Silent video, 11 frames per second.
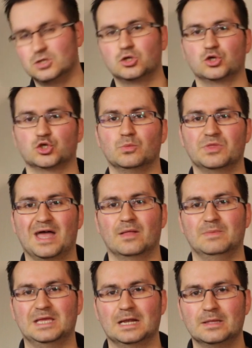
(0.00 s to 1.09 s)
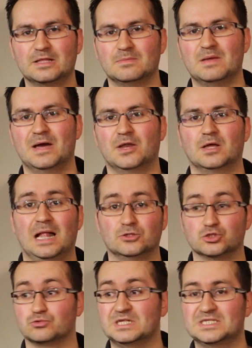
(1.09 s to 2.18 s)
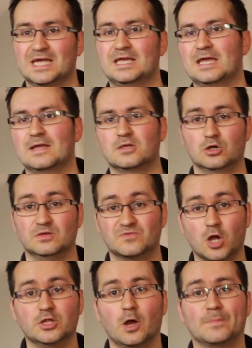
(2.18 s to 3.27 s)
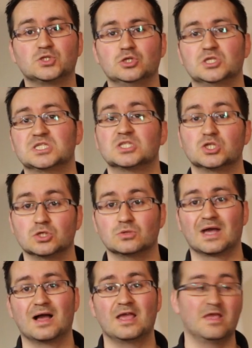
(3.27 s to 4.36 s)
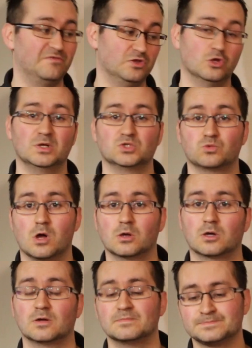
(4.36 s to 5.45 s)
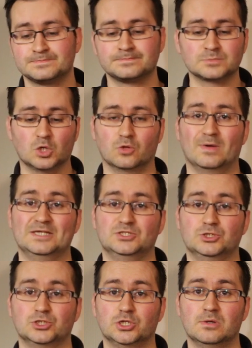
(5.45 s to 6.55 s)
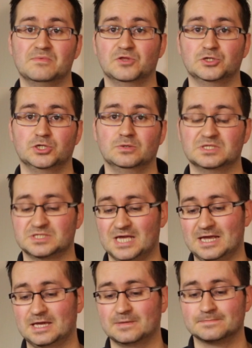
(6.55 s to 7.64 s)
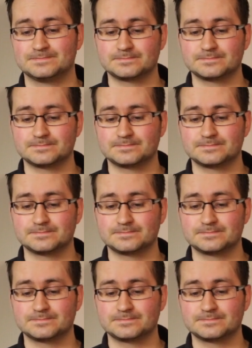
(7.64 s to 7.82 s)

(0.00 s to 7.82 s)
Could have done with that being a little bit better. I'll just retake it. You know, you've got the opportunity to do that if you know it's wrong. Otherwise, you're just shooting for the shooting's sake.